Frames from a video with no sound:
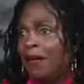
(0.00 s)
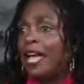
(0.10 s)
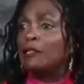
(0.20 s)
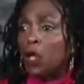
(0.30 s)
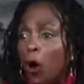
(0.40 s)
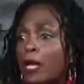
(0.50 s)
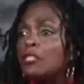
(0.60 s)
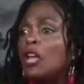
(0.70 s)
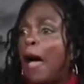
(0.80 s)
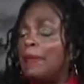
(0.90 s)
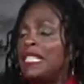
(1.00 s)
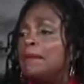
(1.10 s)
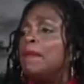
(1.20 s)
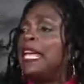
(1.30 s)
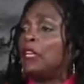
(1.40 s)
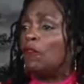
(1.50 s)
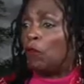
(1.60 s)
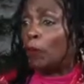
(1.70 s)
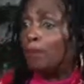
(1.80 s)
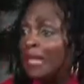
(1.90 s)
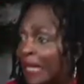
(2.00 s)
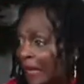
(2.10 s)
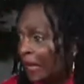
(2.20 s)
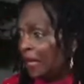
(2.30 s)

and Laura's job is to make it for me.